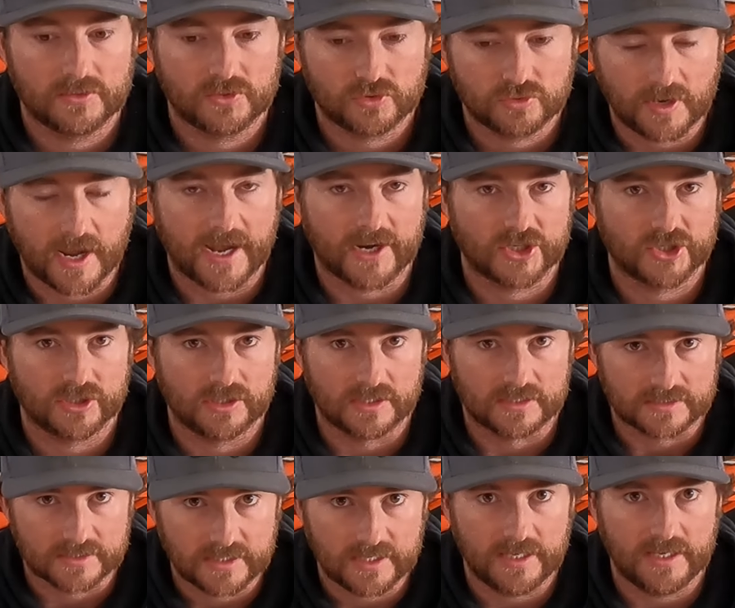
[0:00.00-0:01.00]
traction
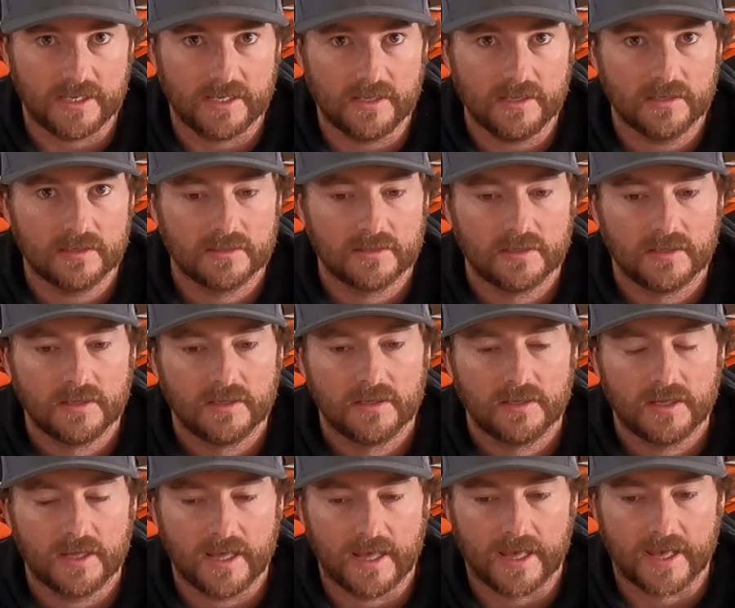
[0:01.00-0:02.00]
is key
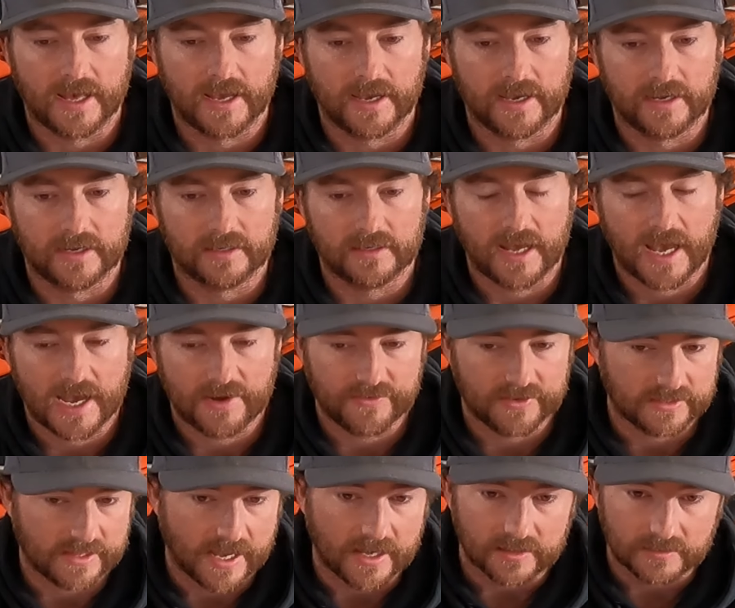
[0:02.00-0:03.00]
and
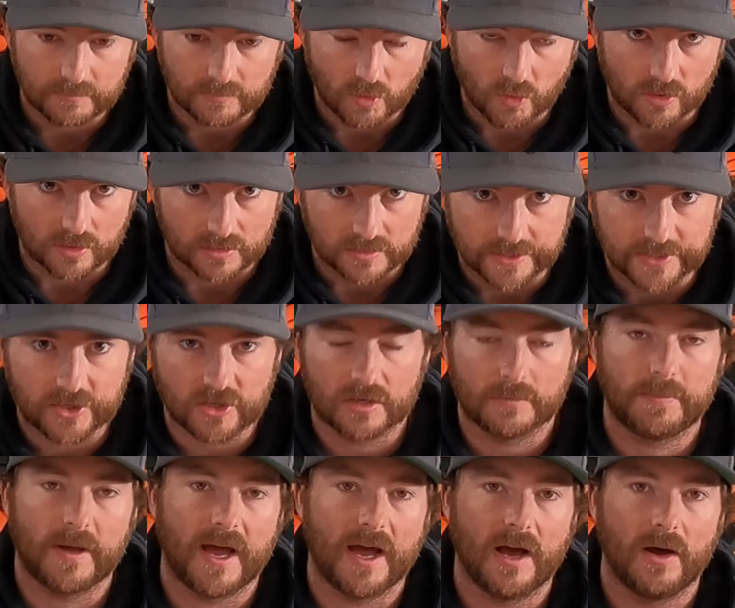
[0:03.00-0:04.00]
having that more
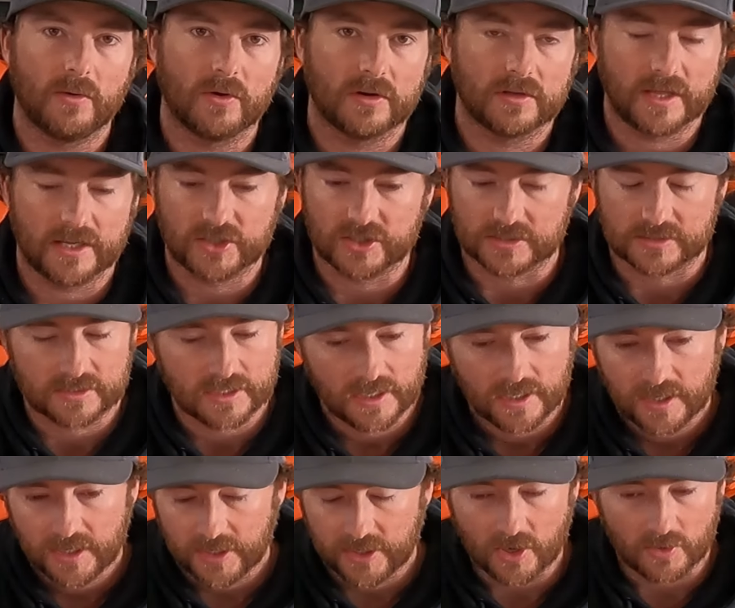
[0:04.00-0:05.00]
linear power that just,
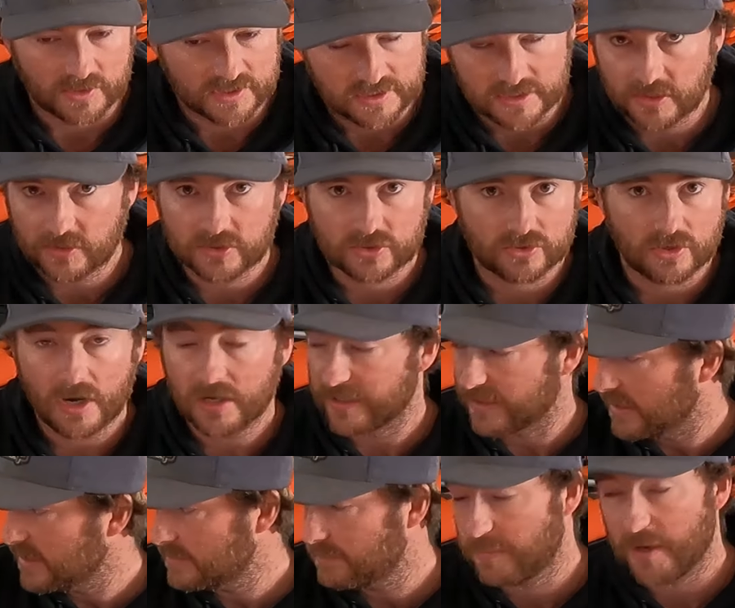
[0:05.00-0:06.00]
you know, it's still strong.
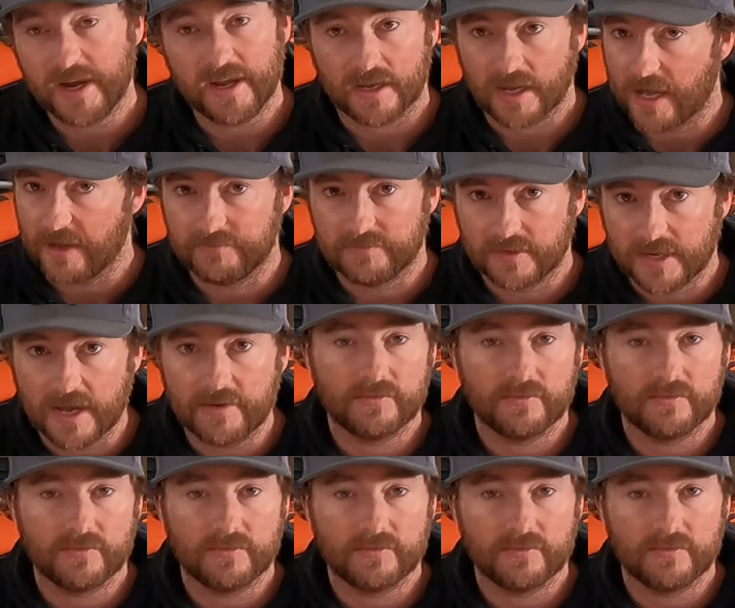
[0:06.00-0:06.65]
Like this bike, I've